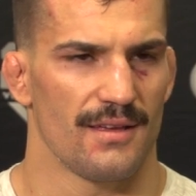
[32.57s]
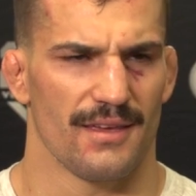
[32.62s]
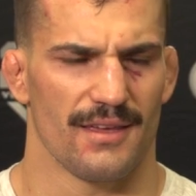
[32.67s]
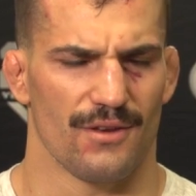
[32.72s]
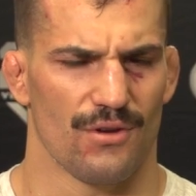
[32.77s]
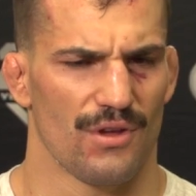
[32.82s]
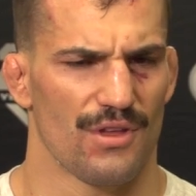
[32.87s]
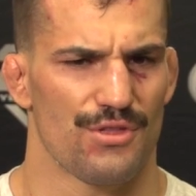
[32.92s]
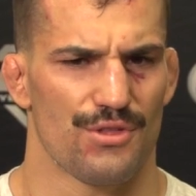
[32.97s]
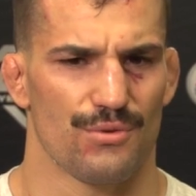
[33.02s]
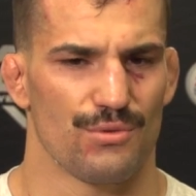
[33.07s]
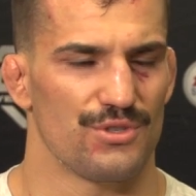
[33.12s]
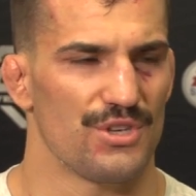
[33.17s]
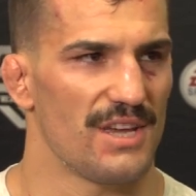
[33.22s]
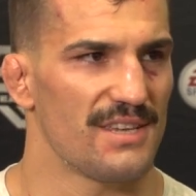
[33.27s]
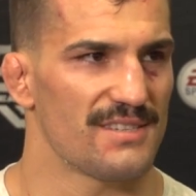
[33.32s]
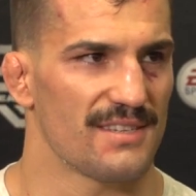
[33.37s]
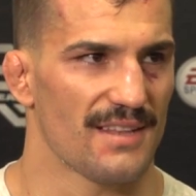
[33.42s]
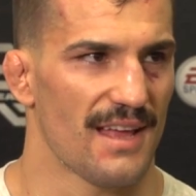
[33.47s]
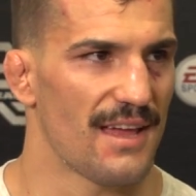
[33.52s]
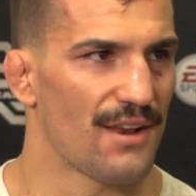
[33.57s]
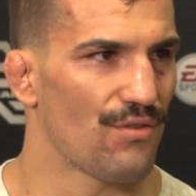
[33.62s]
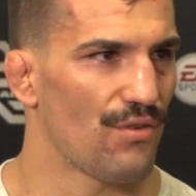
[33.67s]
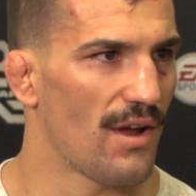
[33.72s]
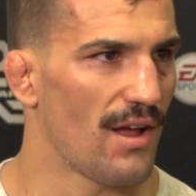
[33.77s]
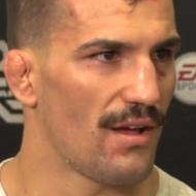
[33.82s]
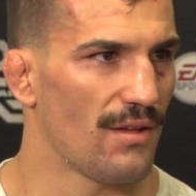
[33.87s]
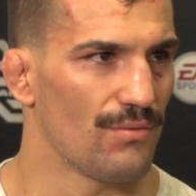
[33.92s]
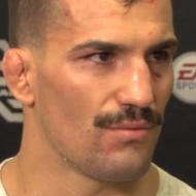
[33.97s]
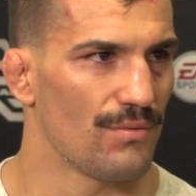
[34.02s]
you know, he threw Jason Knight
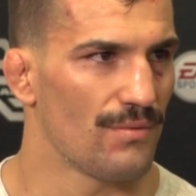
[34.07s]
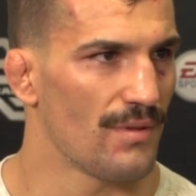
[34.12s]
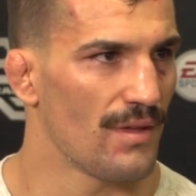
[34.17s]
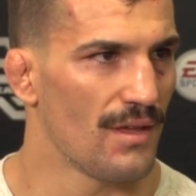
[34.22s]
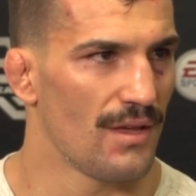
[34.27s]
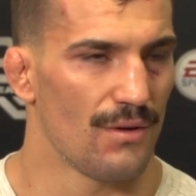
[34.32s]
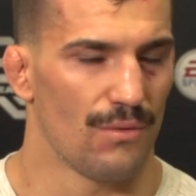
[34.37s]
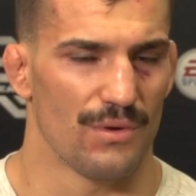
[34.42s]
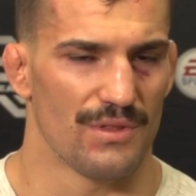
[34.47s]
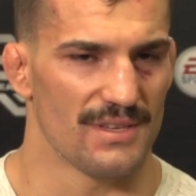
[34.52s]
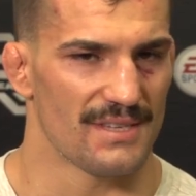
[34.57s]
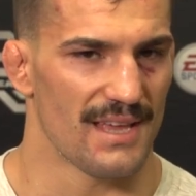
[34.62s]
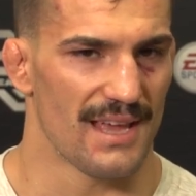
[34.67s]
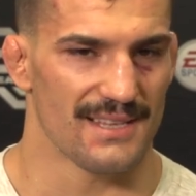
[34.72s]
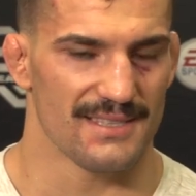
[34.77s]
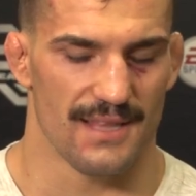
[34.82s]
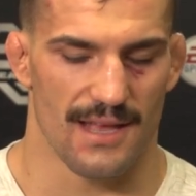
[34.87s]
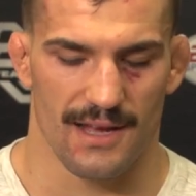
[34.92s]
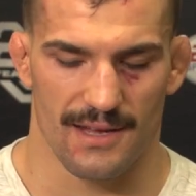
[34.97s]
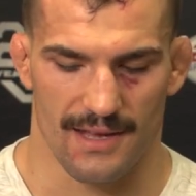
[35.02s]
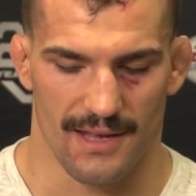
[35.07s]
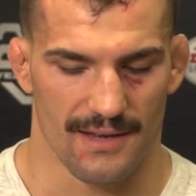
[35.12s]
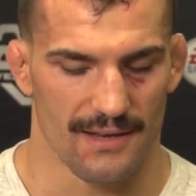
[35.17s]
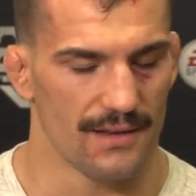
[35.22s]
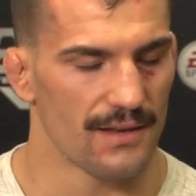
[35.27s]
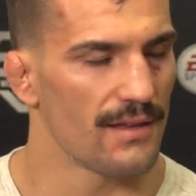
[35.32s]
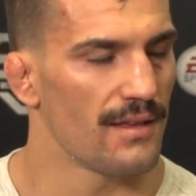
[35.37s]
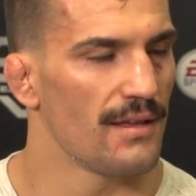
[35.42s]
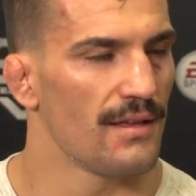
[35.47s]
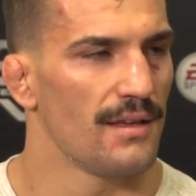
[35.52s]
around with his hands locked, and
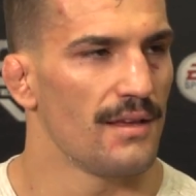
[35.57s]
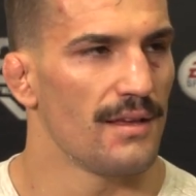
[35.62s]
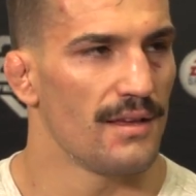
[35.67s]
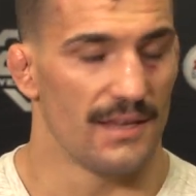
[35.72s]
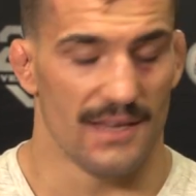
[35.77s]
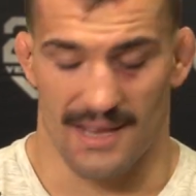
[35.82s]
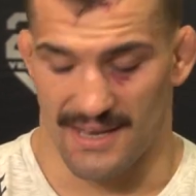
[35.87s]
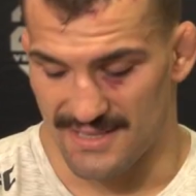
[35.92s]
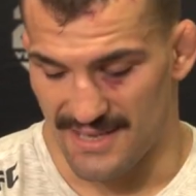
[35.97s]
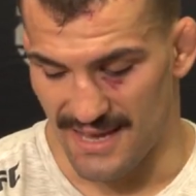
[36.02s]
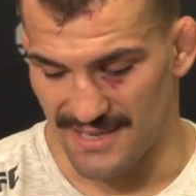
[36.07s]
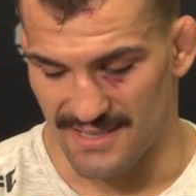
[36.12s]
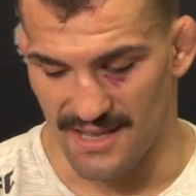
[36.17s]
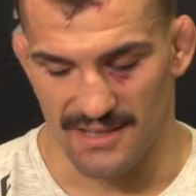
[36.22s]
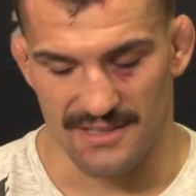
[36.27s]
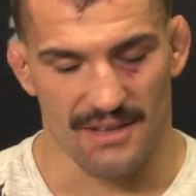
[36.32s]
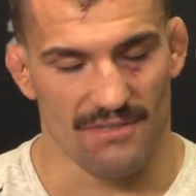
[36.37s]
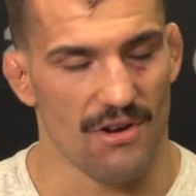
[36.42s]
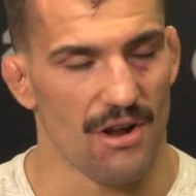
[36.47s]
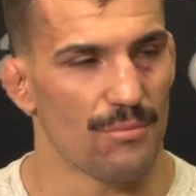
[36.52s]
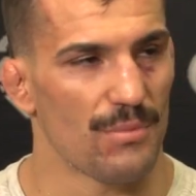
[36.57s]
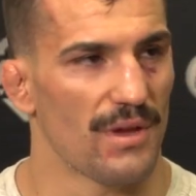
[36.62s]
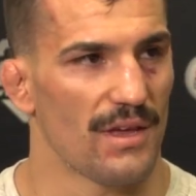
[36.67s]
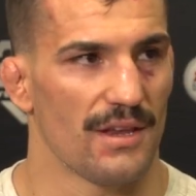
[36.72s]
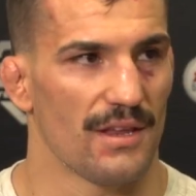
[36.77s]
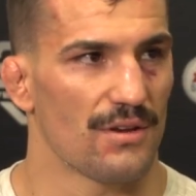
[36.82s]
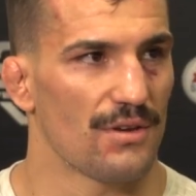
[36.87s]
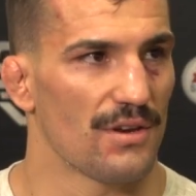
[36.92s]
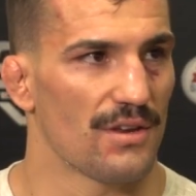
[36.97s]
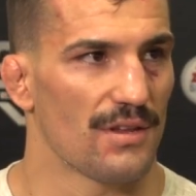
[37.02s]
he had his hands locked around me,
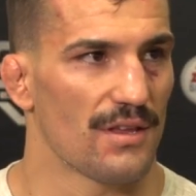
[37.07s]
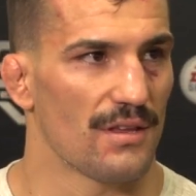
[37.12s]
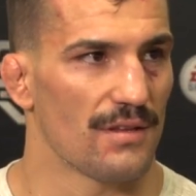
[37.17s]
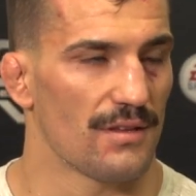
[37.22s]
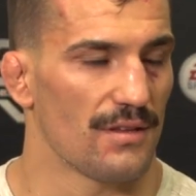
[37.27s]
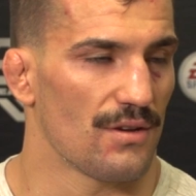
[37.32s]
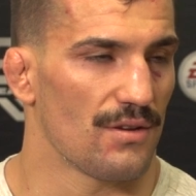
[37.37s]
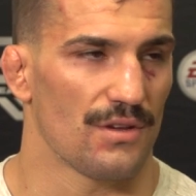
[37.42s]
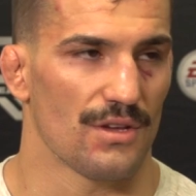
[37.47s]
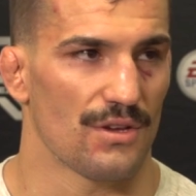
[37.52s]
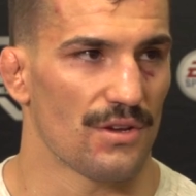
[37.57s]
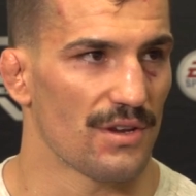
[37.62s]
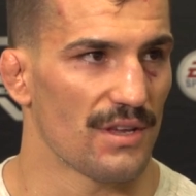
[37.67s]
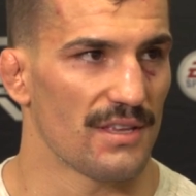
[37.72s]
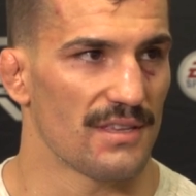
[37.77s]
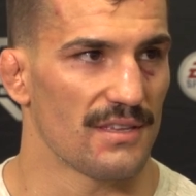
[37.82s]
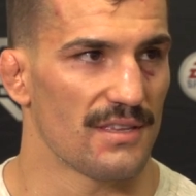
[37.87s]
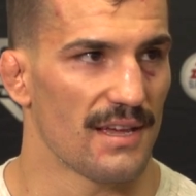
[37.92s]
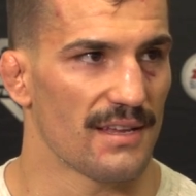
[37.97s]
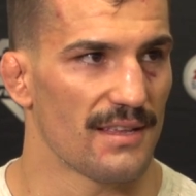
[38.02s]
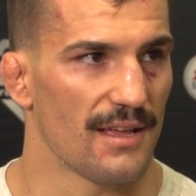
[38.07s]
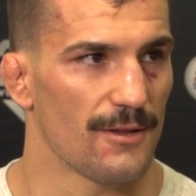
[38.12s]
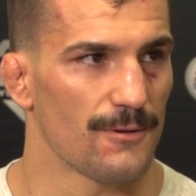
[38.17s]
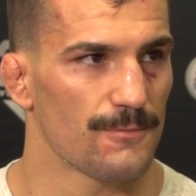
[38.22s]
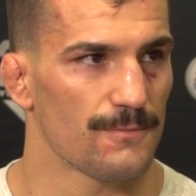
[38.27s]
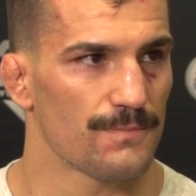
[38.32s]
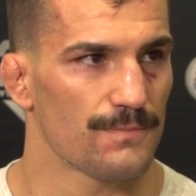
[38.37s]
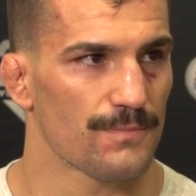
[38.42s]
and he couldn't get the takedown.